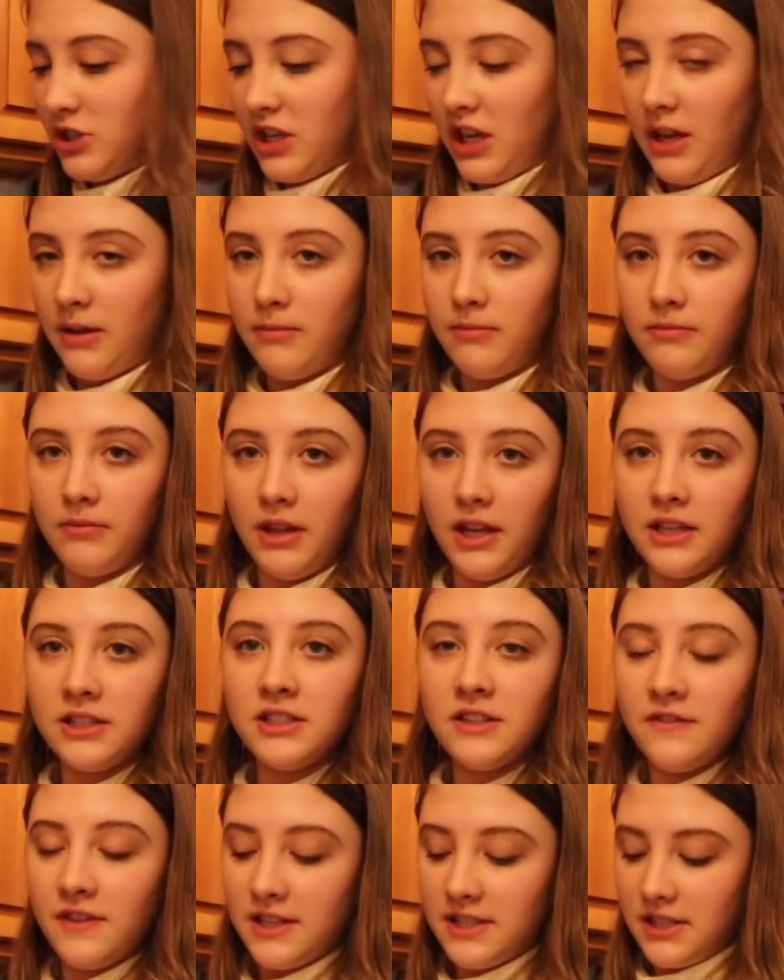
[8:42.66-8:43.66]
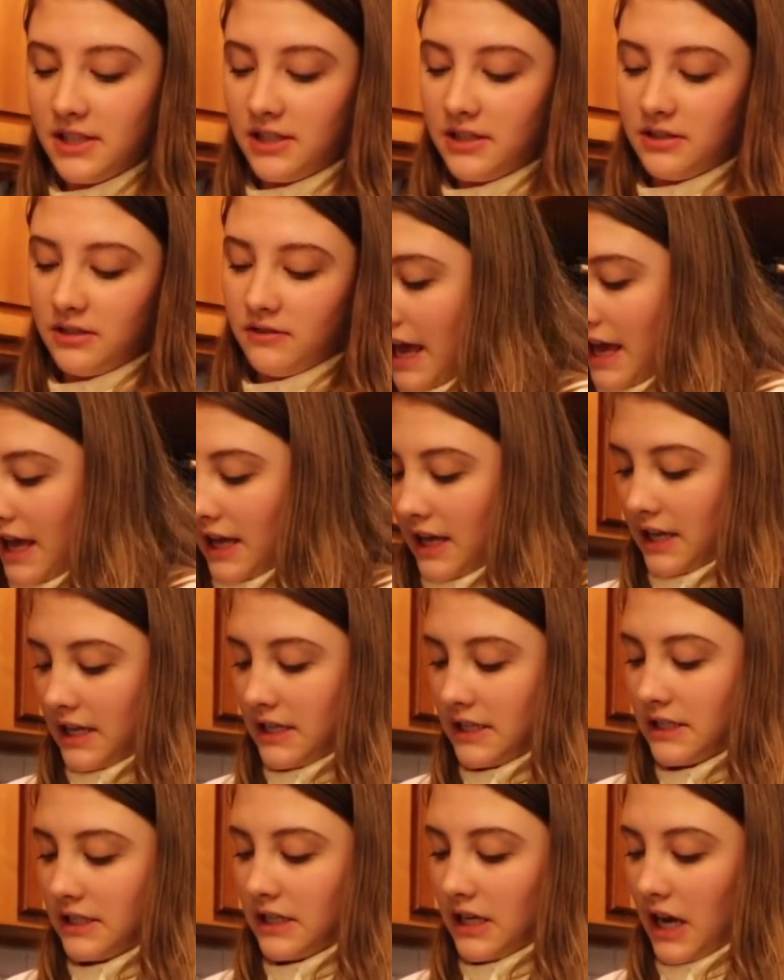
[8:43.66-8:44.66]
she came like to visit.
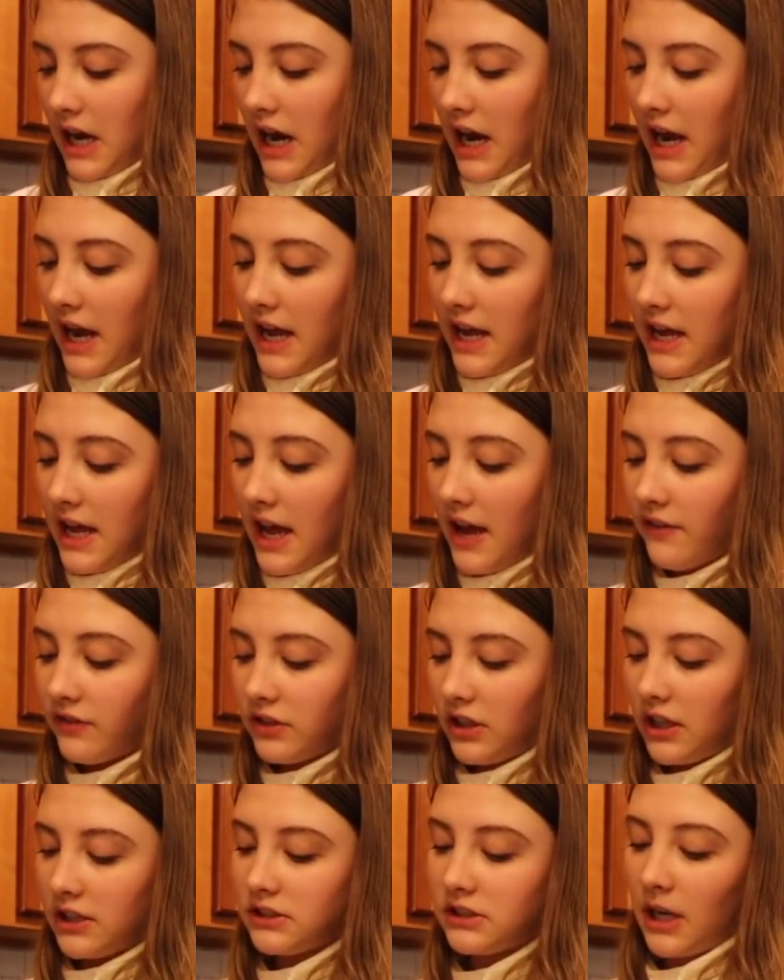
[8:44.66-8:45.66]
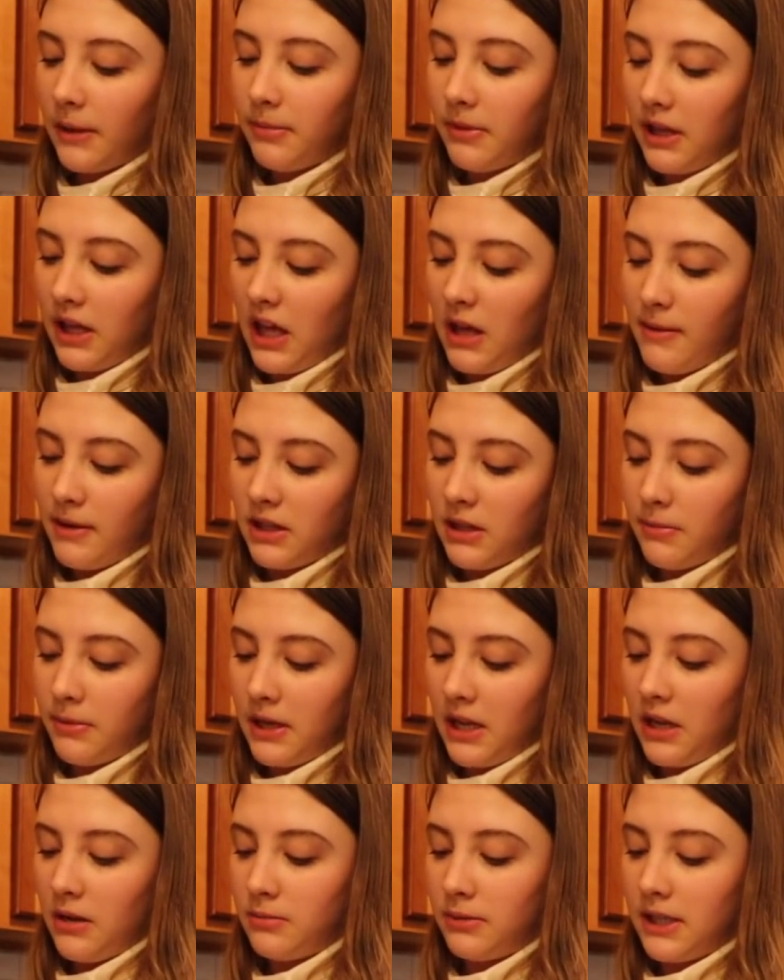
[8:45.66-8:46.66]
And I have not stopped thinking about the
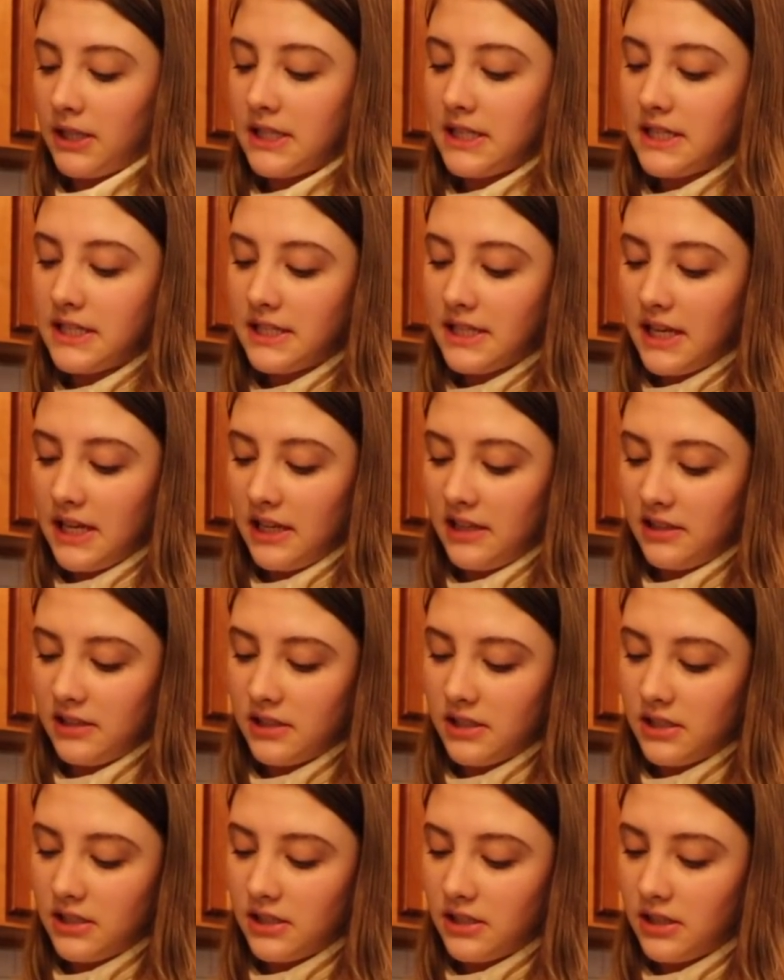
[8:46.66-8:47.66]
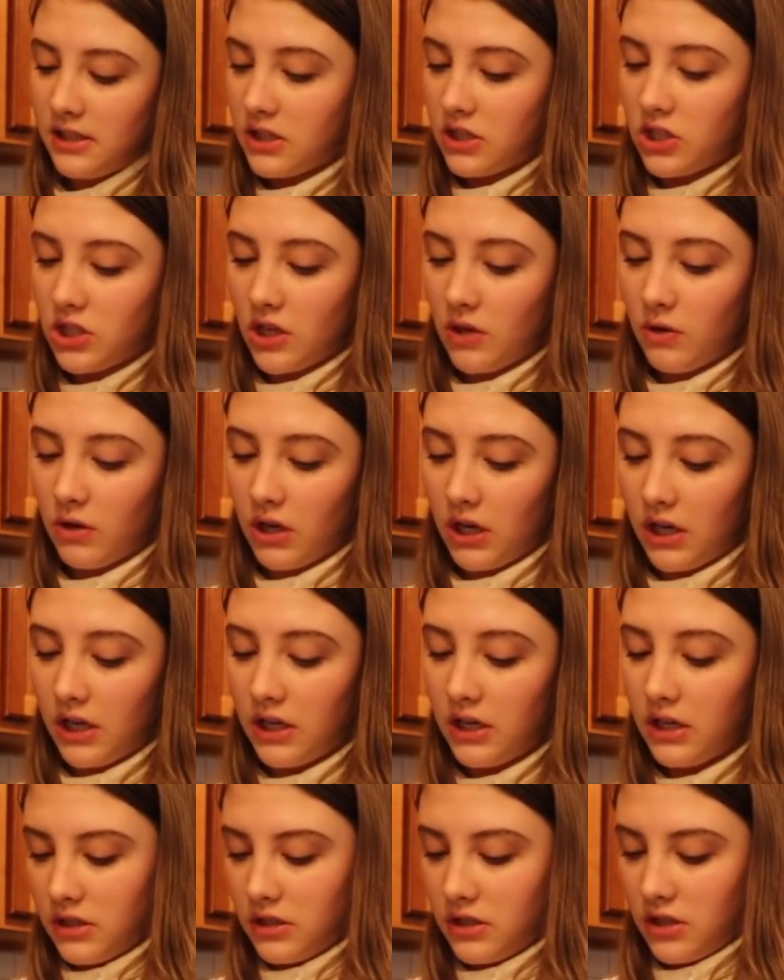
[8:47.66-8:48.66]
banana bread since. It's so
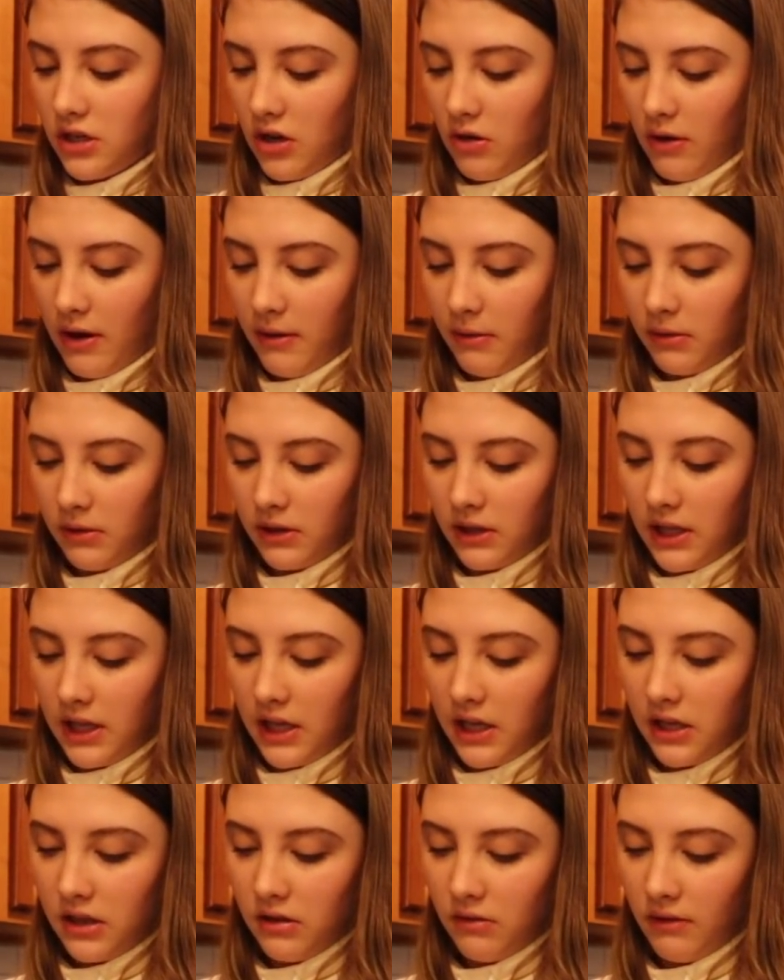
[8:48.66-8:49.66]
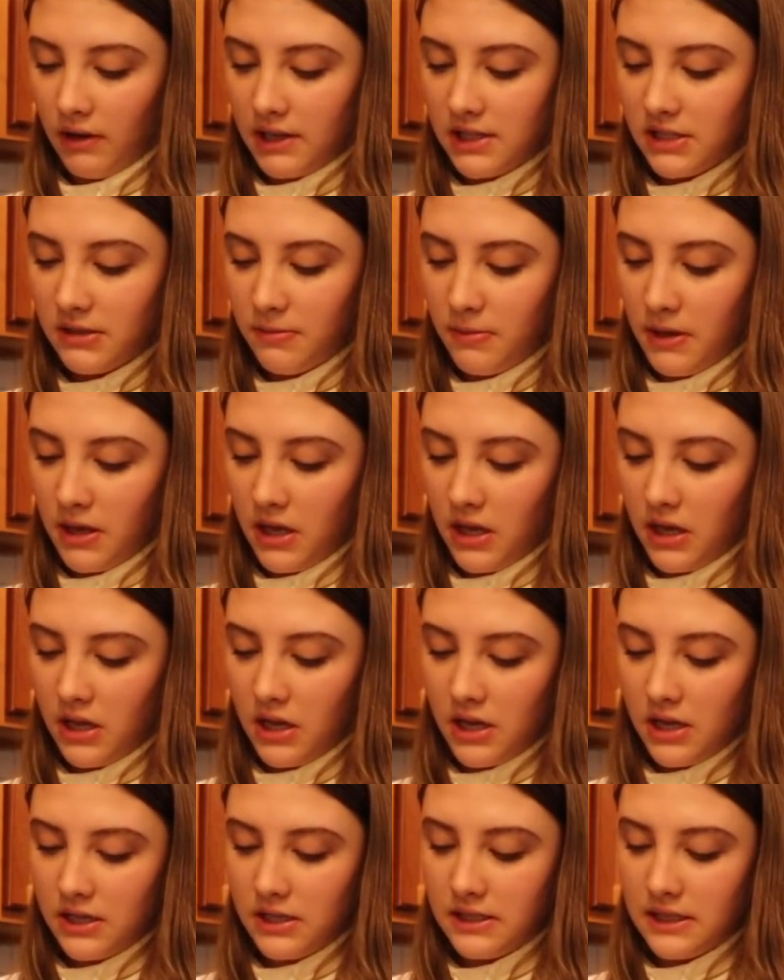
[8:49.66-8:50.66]
good. So I will link the
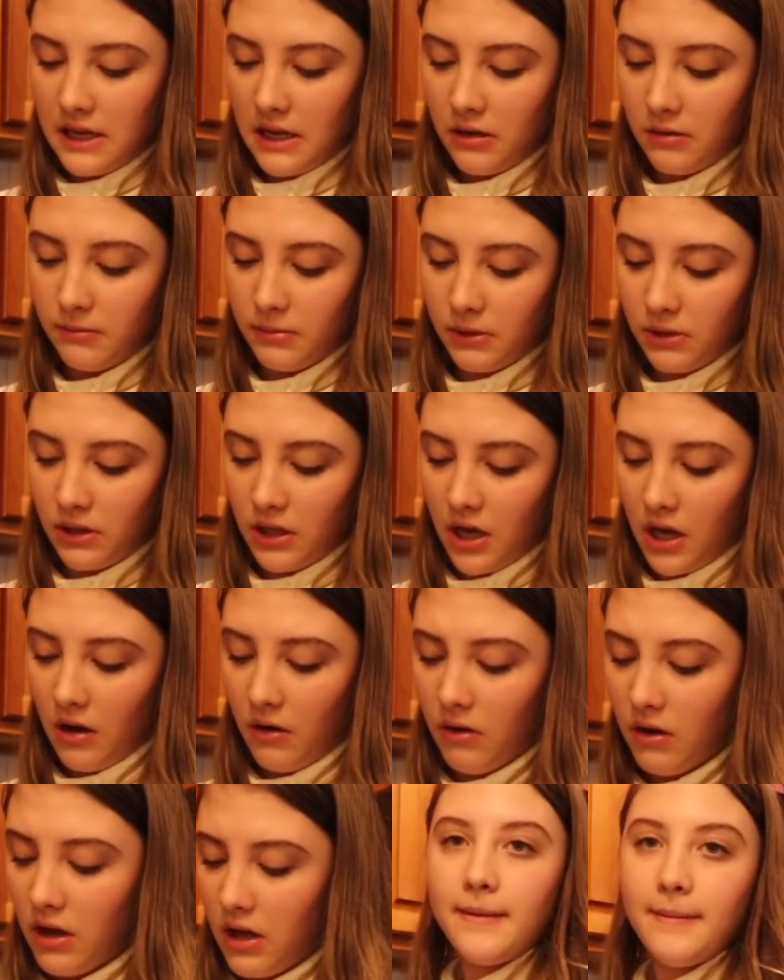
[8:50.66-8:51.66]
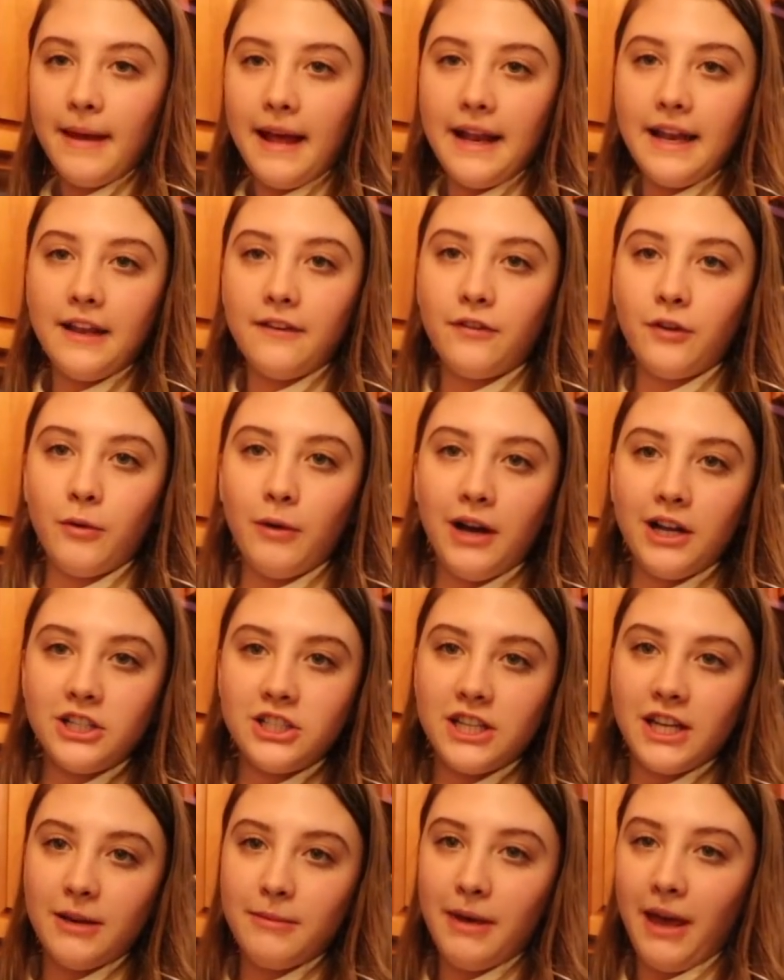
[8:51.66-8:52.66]
recipe down below. Amanda, if you're
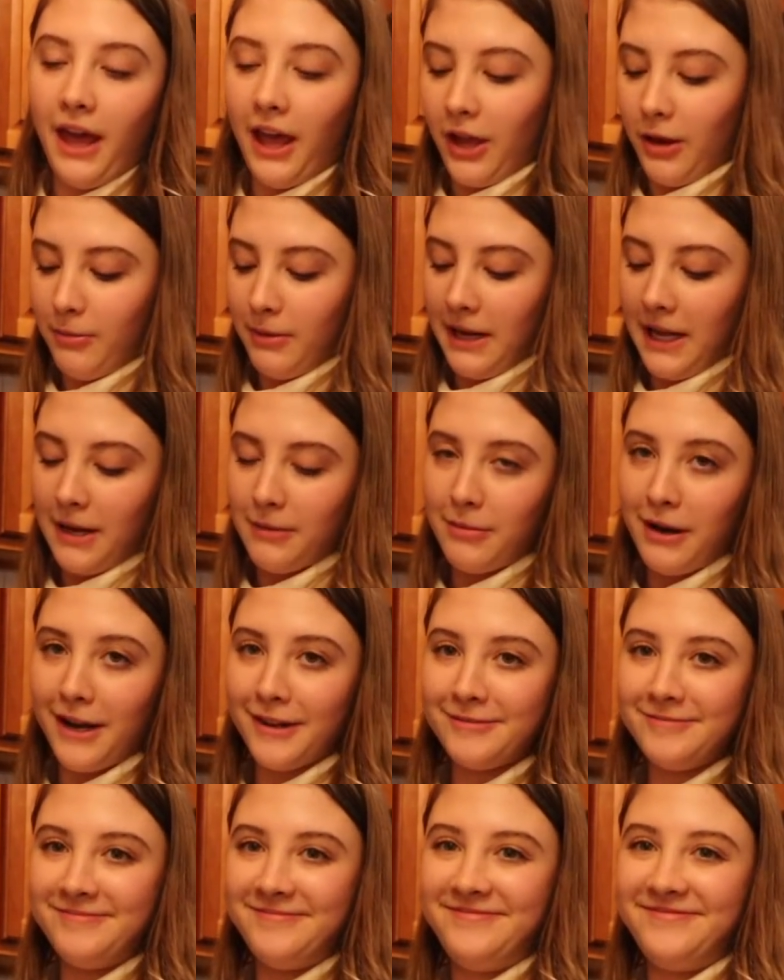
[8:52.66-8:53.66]
watching, I'm making your banana bread.